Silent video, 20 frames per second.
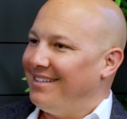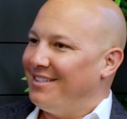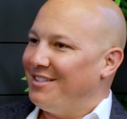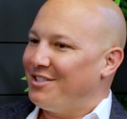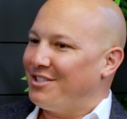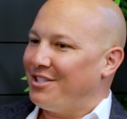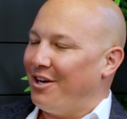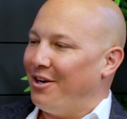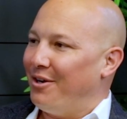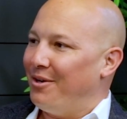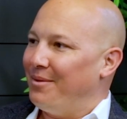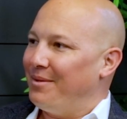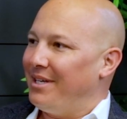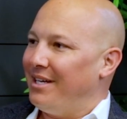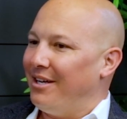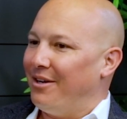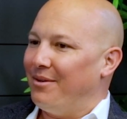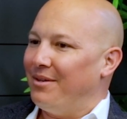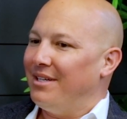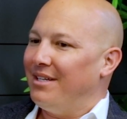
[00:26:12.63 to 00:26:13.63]
So,
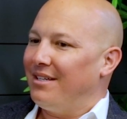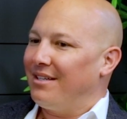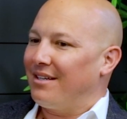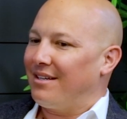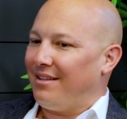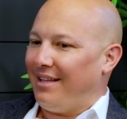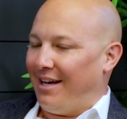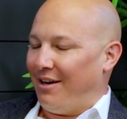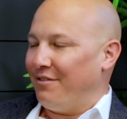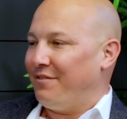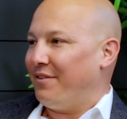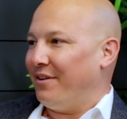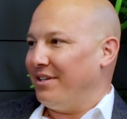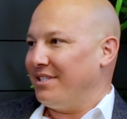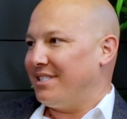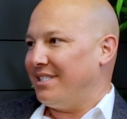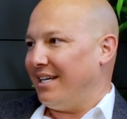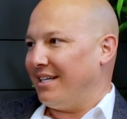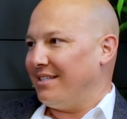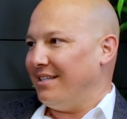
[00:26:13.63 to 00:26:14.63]
cloud
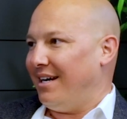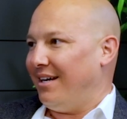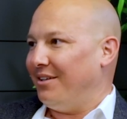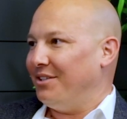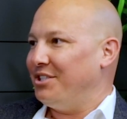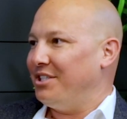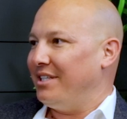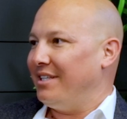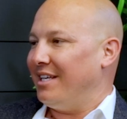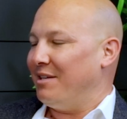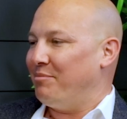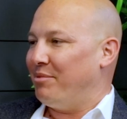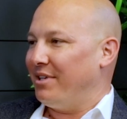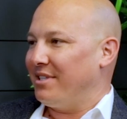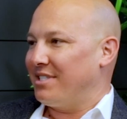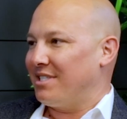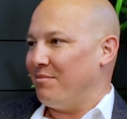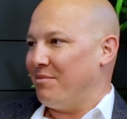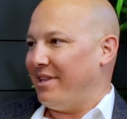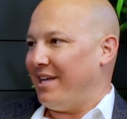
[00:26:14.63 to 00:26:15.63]
first technology that
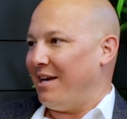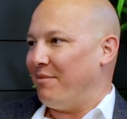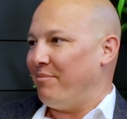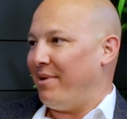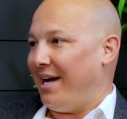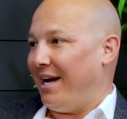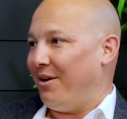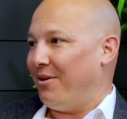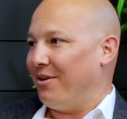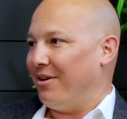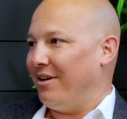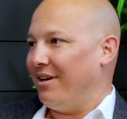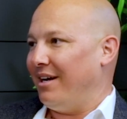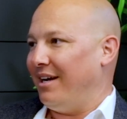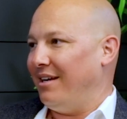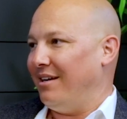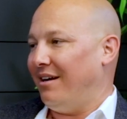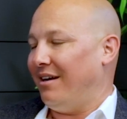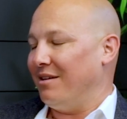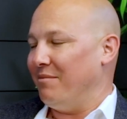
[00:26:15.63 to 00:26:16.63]
puts some of that power
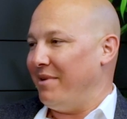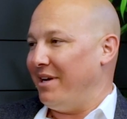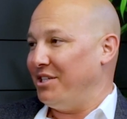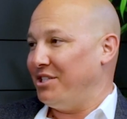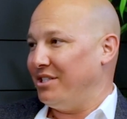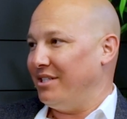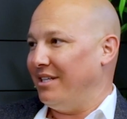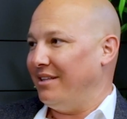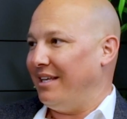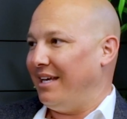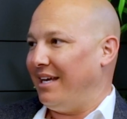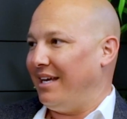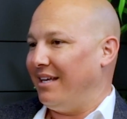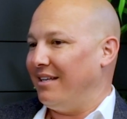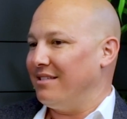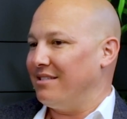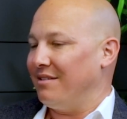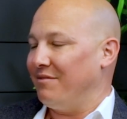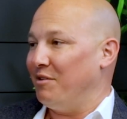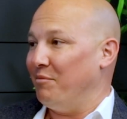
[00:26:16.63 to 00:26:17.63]
and automation in the
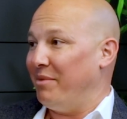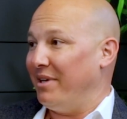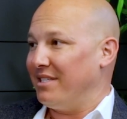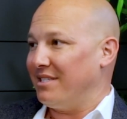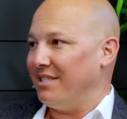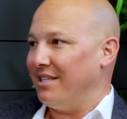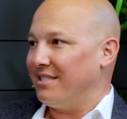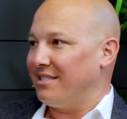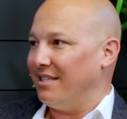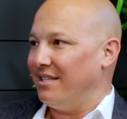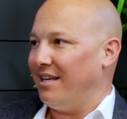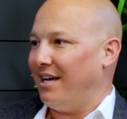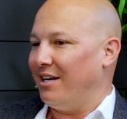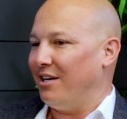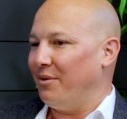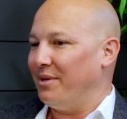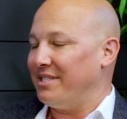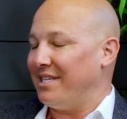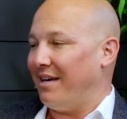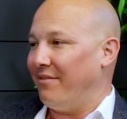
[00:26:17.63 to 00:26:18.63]
hands of the business and not
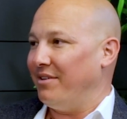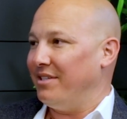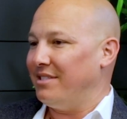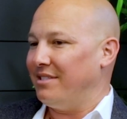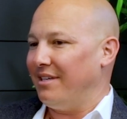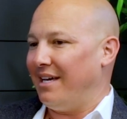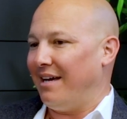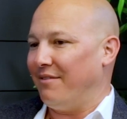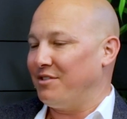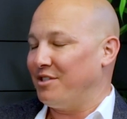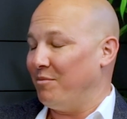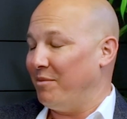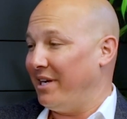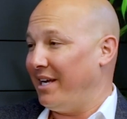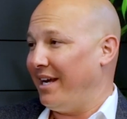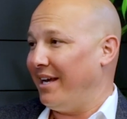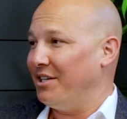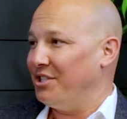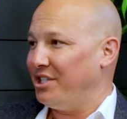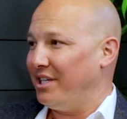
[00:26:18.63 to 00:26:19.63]
always having to have so
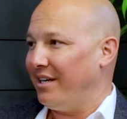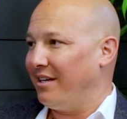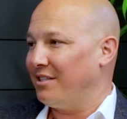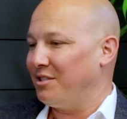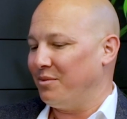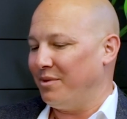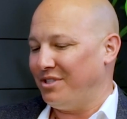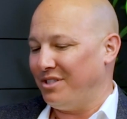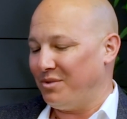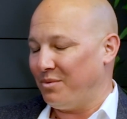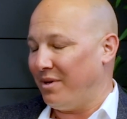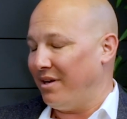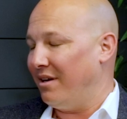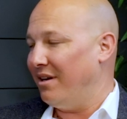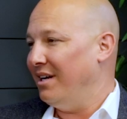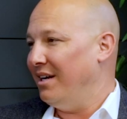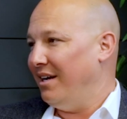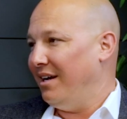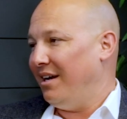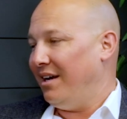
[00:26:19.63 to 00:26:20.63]
many handshakes, which is
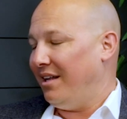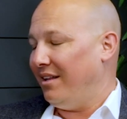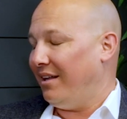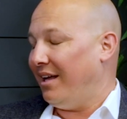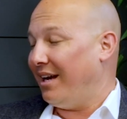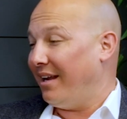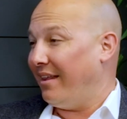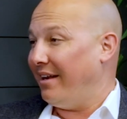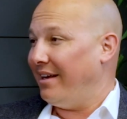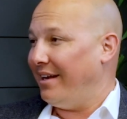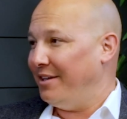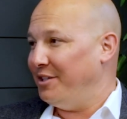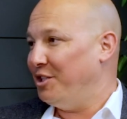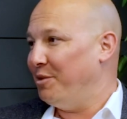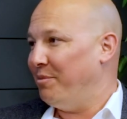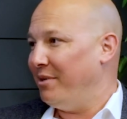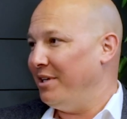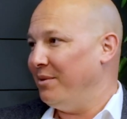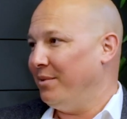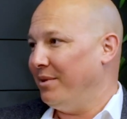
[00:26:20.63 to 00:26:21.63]
where a lot of that
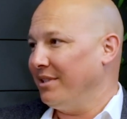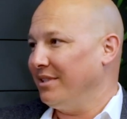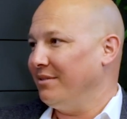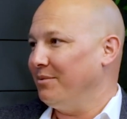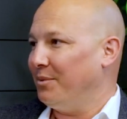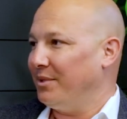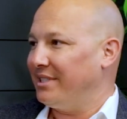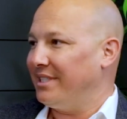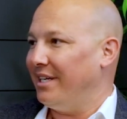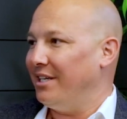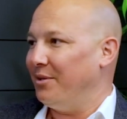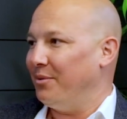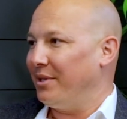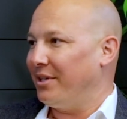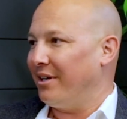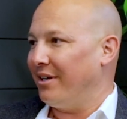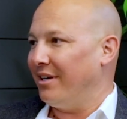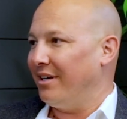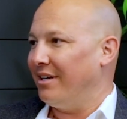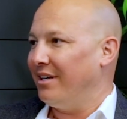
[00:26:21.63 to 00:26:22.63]
entropy will tend to
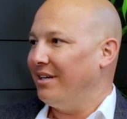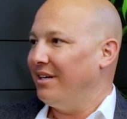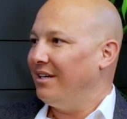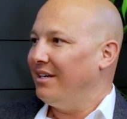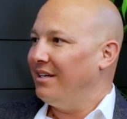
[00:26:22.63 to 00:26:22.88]
occur.